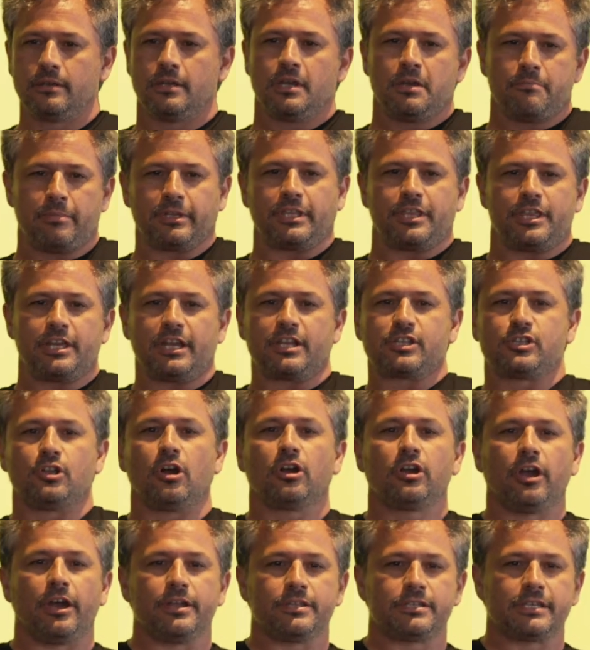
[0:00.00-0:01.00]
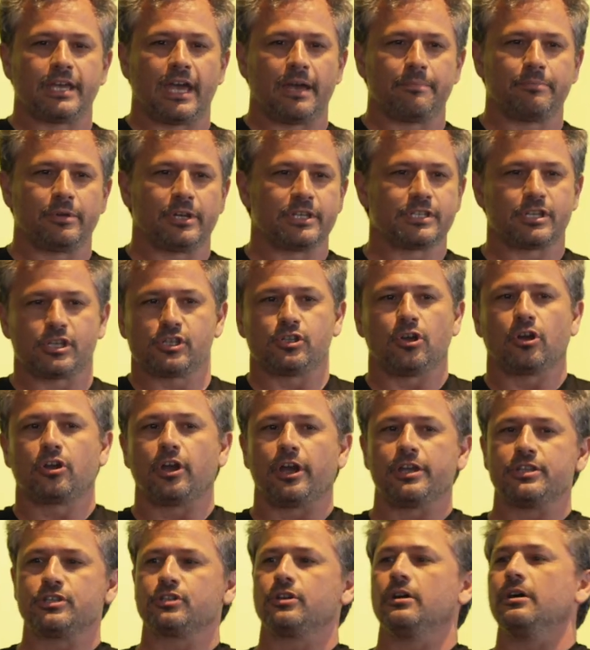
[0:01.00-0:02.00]
But the thing that's not going to happen is it's not
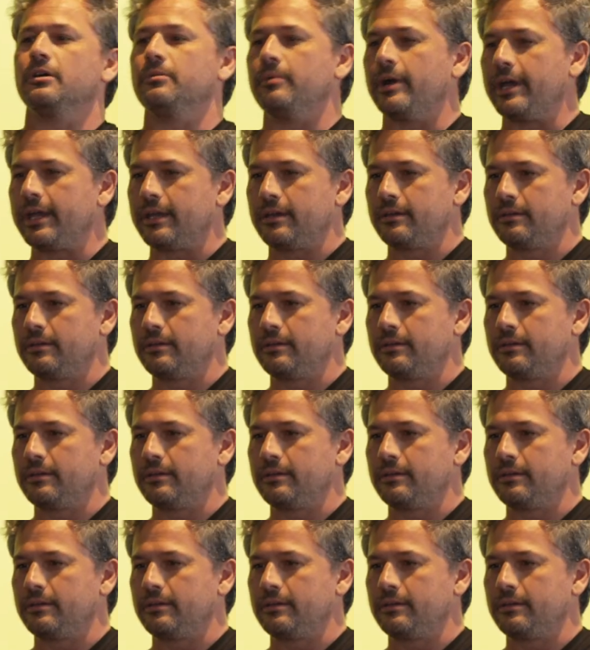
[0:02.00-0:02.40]
going to go away.